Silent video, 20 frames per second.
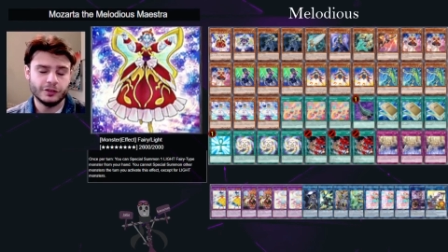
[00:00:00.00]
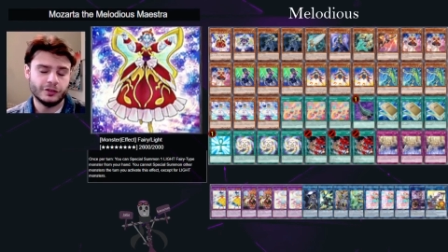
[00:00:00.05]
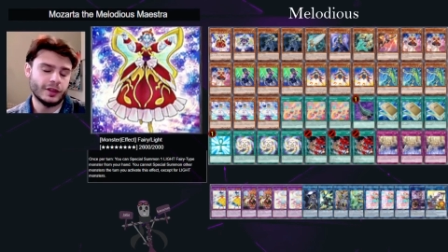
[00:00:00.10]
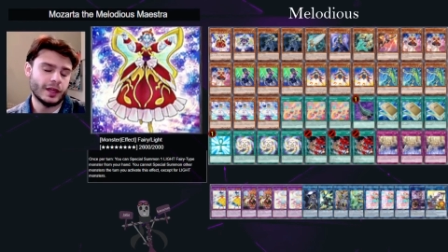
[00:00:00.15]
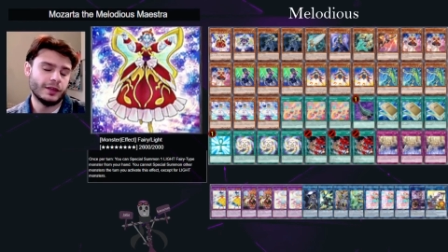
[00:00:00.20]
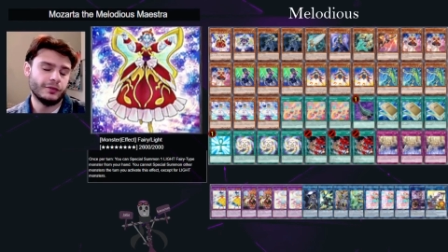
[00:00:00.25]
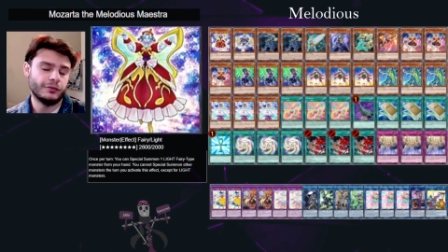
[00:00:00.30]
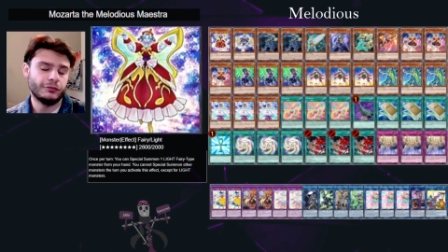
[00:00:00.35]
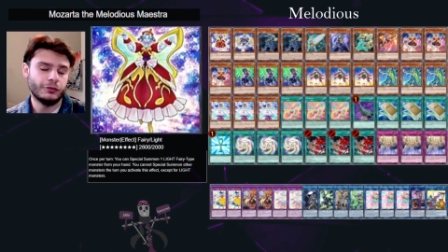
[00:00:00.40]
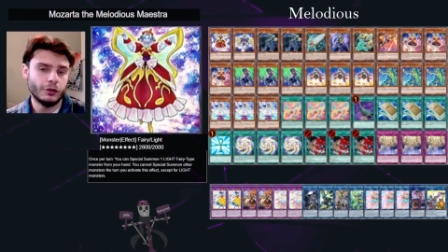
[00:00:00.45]
They
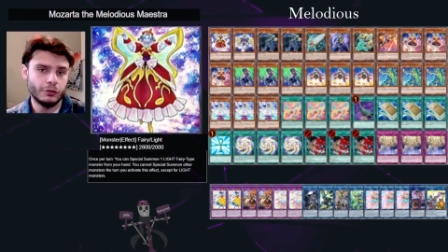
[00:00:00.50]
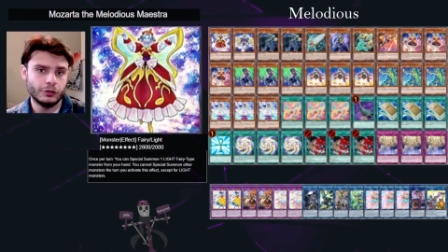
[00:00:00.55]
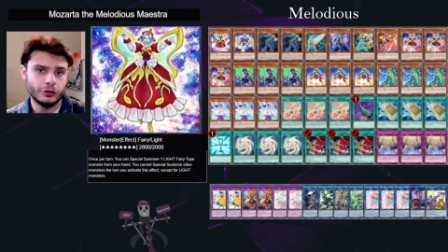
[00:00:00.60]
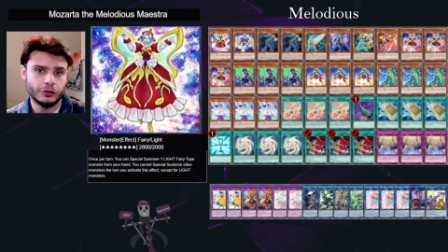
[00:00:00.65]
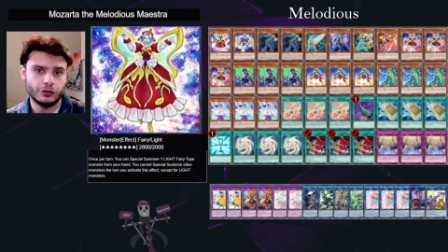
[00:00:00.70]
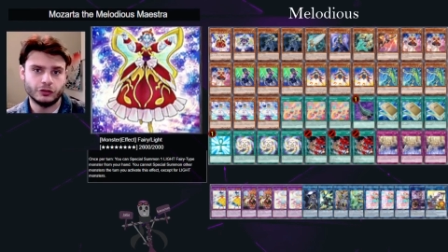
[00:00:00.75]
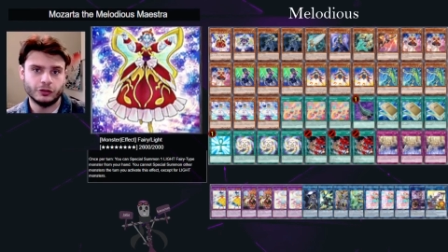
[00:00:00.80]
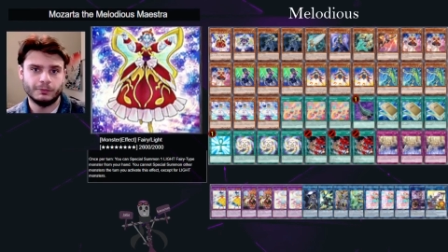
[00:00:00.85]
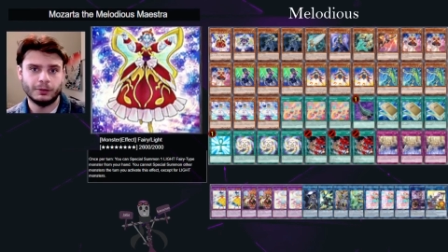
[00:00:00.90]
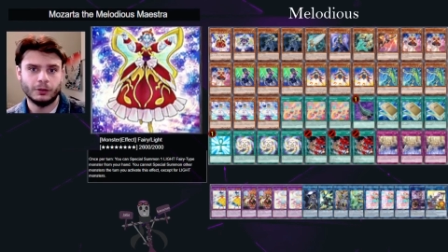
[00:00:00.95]

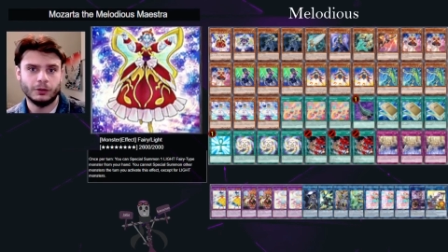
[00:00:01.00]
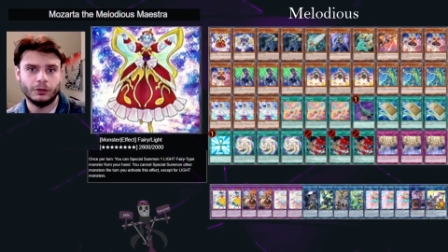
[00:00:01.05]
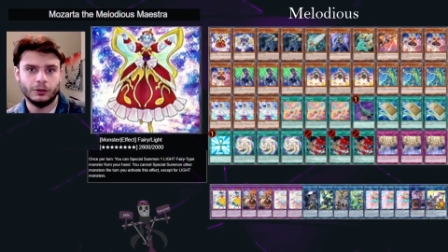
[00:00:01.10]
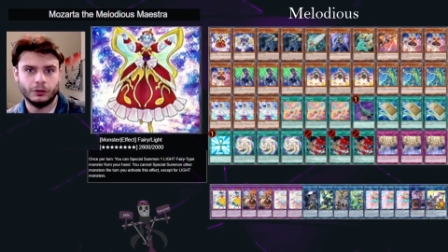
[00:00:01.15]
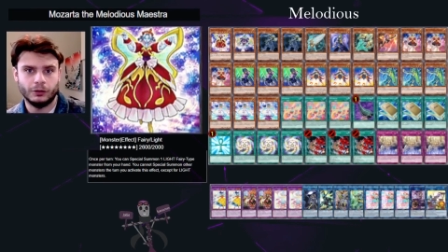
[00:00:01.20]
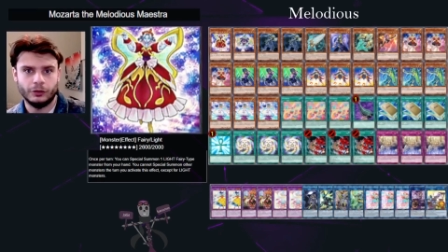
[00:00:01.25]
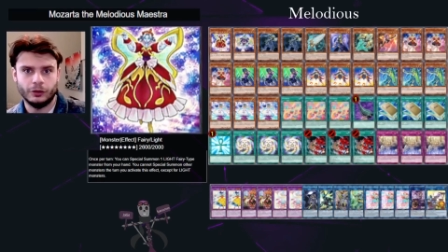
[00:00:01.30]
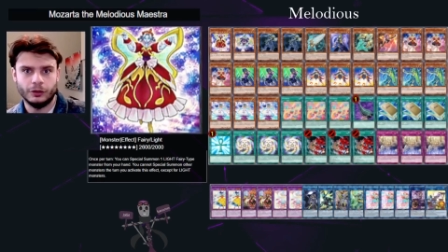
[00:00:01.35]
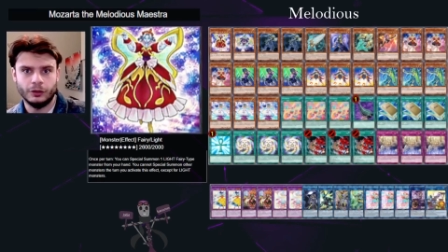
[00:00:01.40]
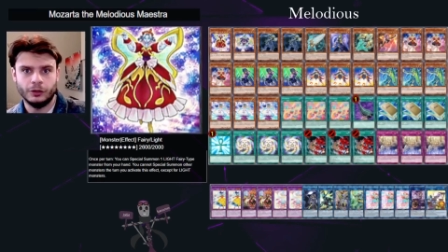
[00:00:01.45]
focus
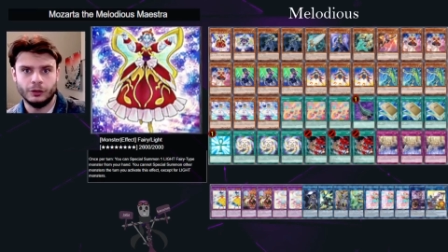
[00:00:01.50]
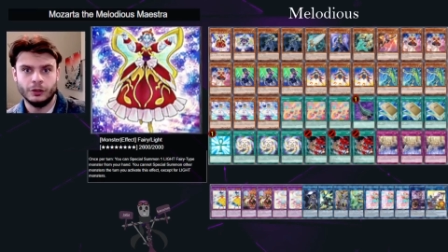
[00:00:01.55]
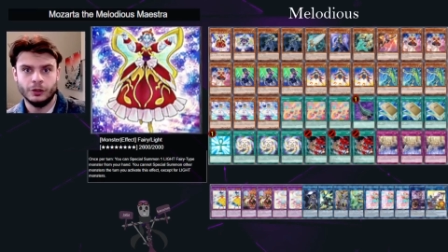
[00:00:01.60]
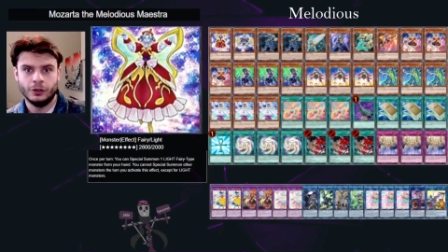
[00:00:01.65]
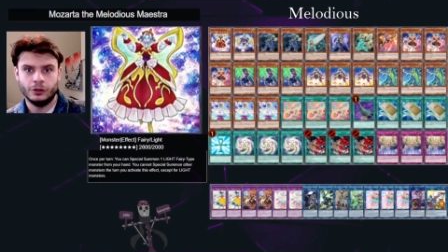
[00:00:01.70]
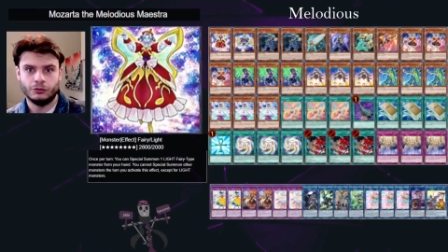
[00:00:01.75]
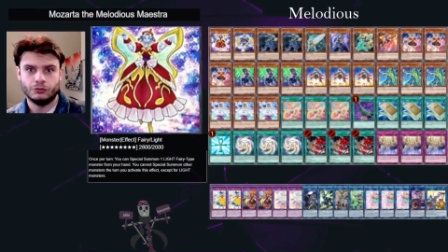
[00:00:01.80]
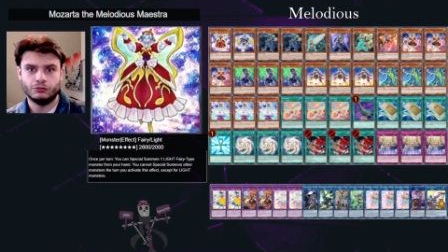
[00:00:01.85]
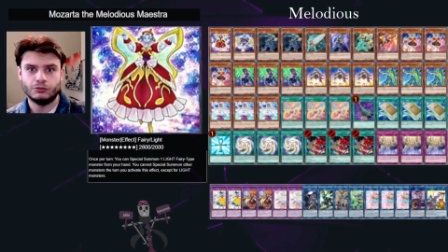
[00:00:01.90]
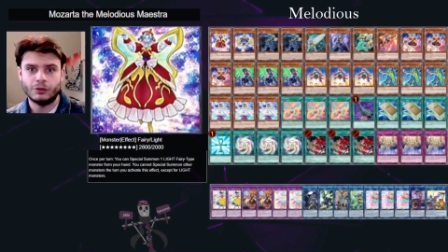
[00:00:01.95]
upon
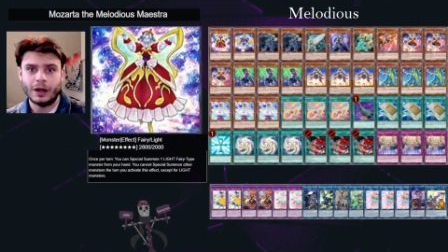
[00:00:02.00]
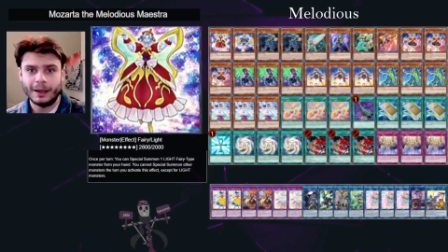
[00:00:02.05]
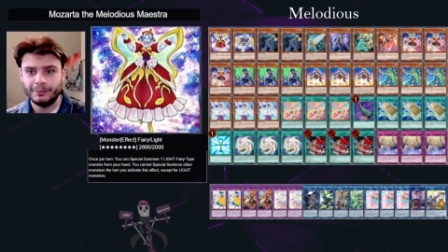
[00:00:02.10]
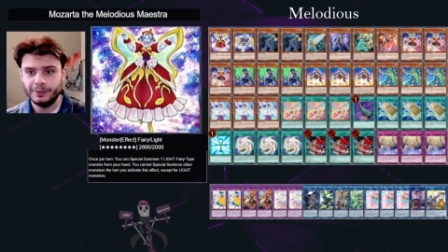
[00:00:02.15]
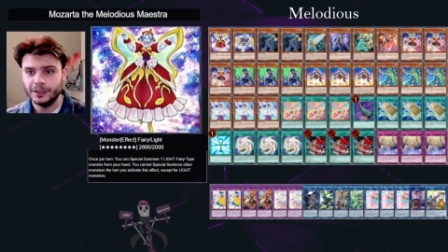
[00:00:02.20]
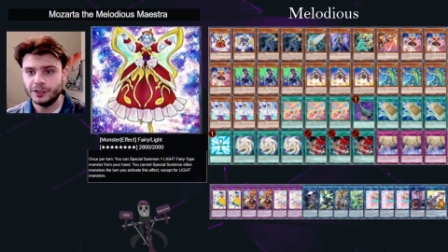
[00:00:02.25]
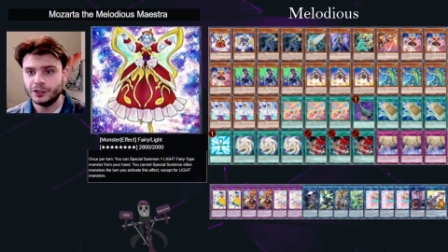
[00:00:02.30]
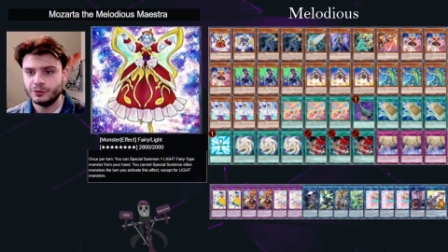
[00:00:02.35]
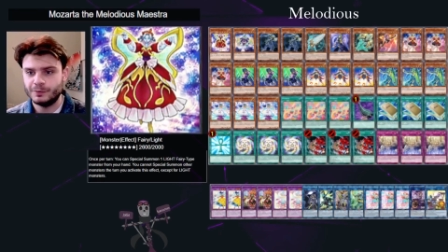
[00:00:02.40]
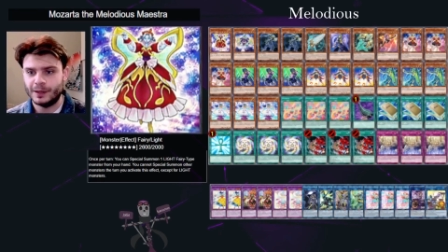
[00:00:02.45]

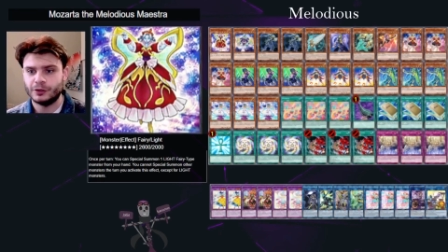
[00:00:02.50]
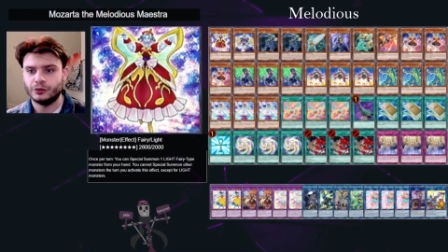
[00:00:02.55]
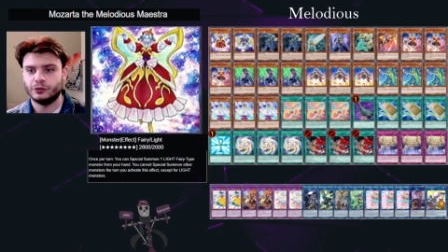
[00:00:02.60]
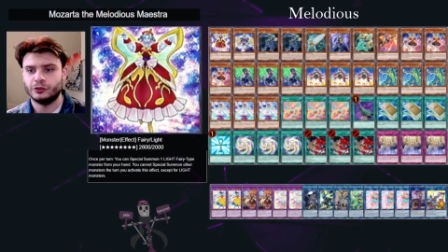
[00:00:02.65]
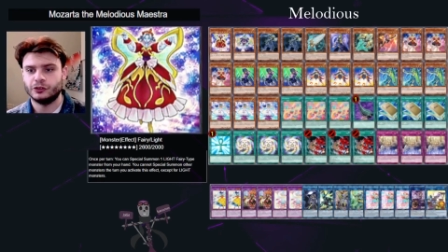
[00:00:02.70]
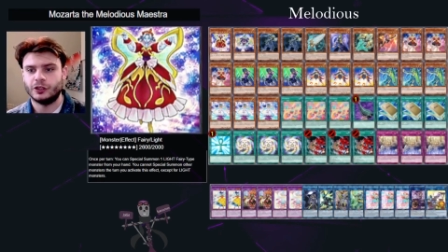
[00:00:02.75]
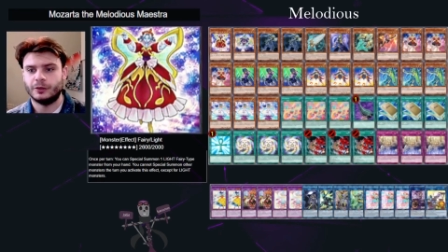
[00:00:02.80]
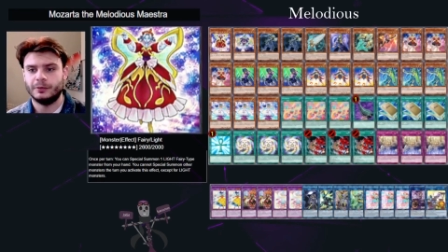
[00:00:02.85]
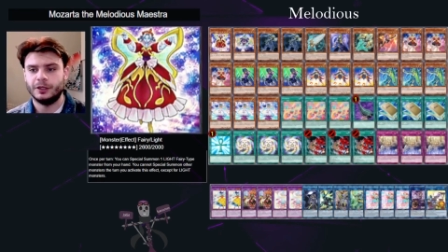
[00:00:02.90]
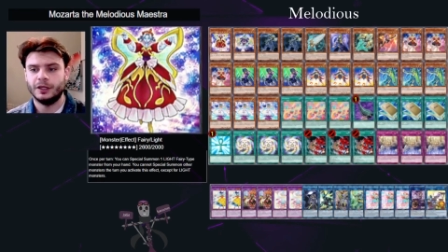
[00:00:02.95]
rapid special
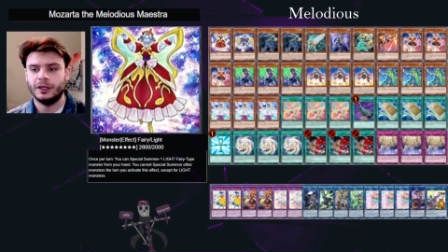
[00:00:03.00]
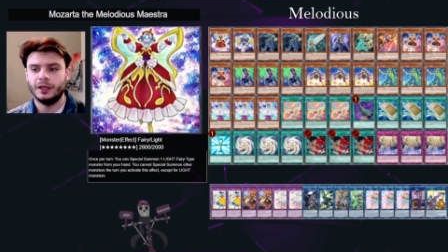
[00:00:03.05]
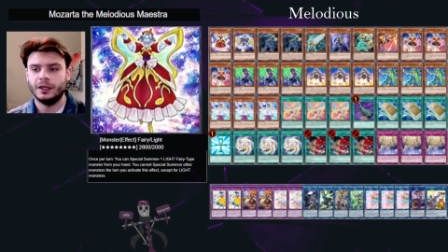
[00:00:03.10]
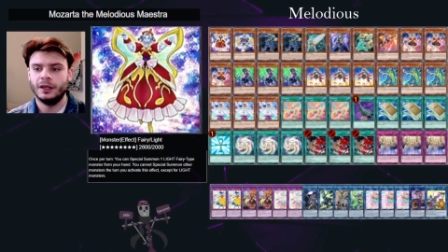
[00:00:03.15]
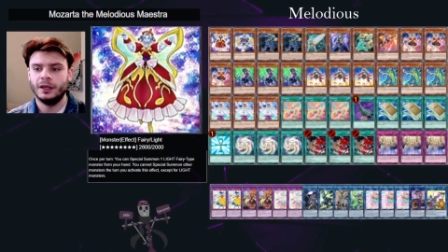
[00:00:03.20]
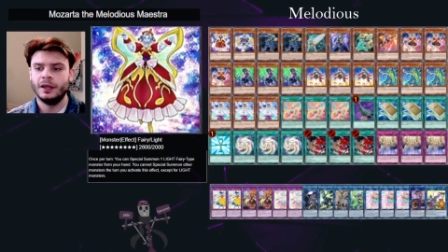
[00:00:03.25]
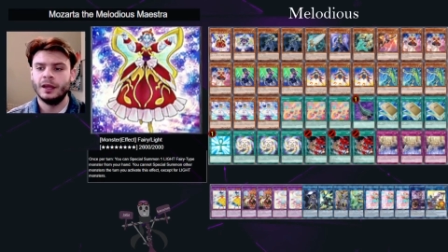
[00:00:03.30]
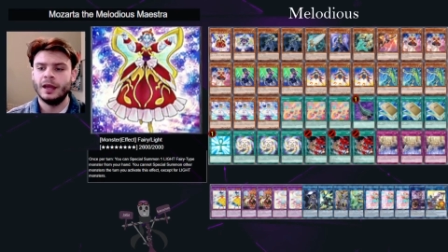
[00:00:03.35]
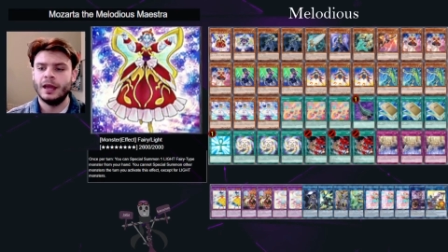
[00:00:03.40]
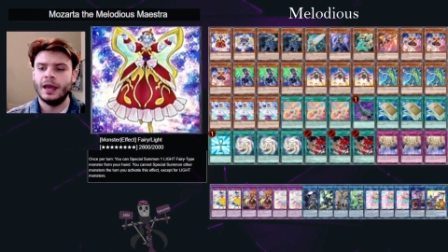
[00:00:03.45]
summoning
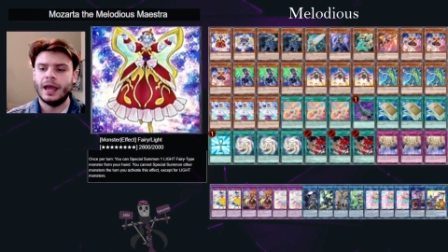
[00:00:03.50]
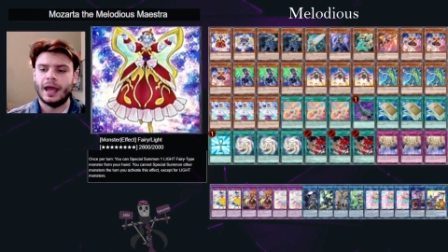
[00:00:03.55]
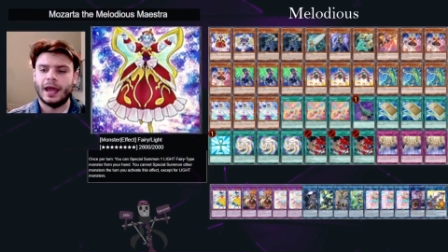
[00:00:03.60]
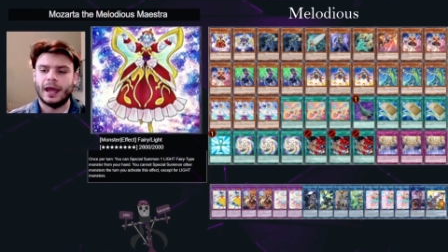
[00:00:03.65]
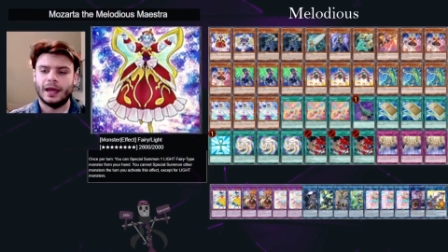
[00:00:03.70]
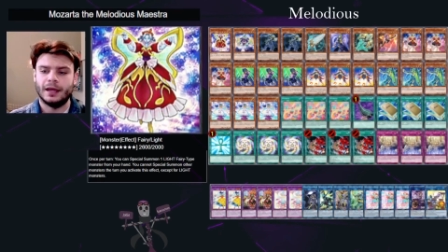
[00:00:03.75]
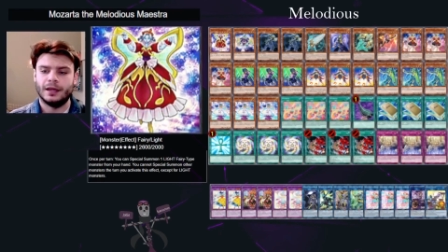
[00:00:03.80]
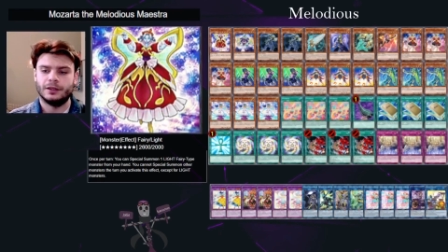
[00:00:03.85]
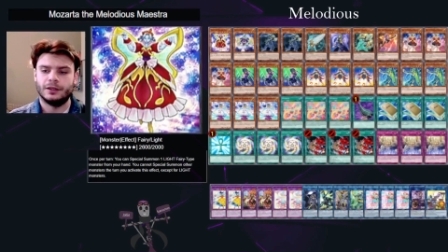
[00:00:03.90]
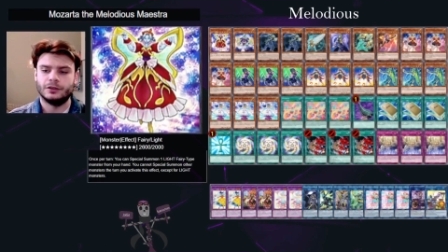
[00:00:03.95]

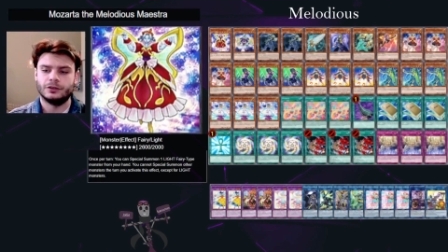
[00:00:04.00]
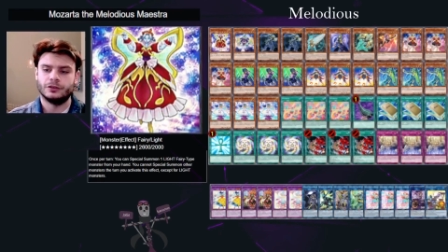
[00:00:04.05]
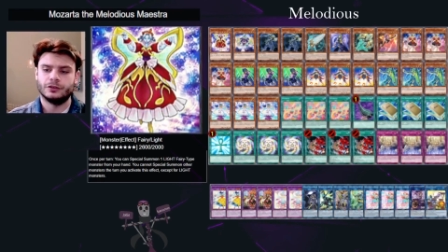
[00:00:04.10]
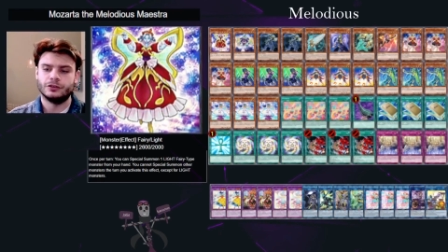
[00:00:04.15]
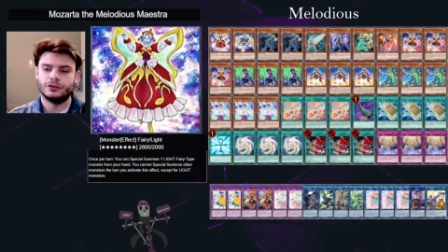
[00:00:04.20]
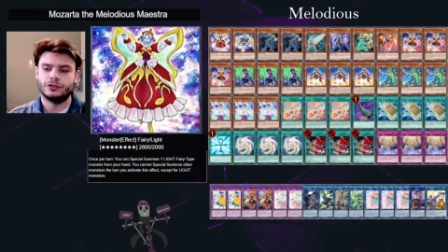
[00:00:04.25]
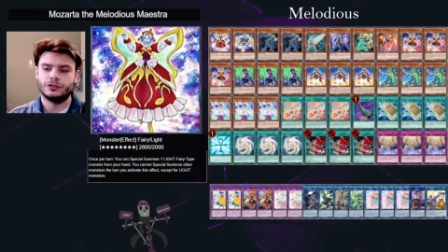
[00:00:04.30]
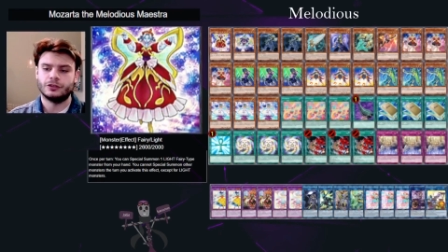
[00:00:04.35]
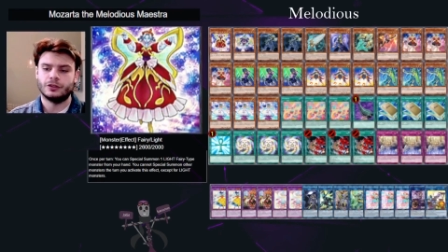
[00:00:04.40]
and,